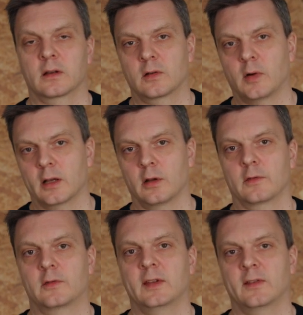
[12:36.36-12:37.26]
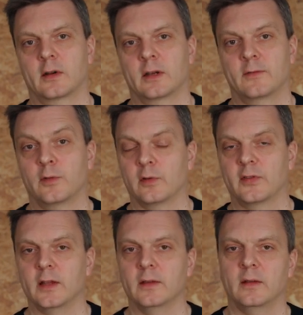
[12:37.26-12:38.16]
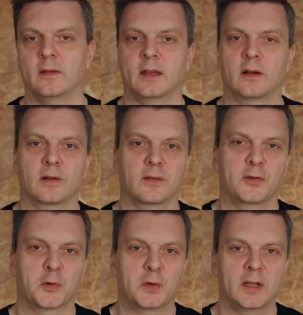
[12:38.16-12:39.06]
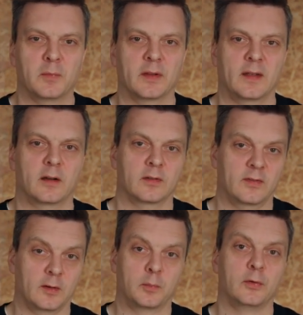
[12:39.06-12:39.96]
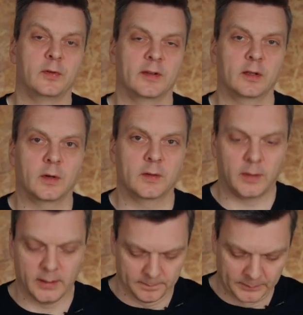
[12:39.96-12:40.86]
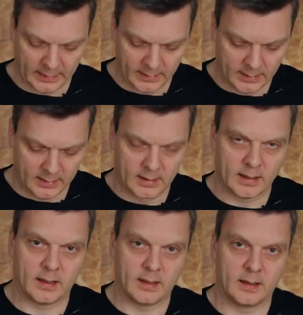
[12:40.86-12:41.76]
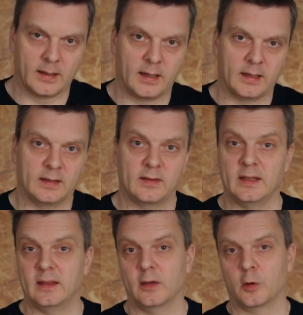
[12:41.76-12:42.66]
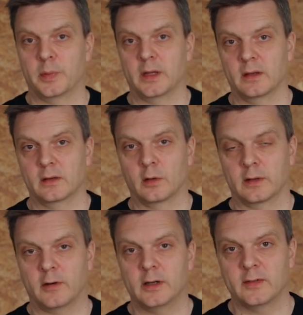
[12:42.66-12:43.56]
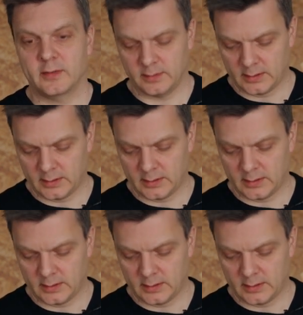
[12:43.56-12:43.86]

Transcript: quite a lot of trees that are in full sun. They are not so green, but they are still producing quite well. And it's Ethiopian cultivars.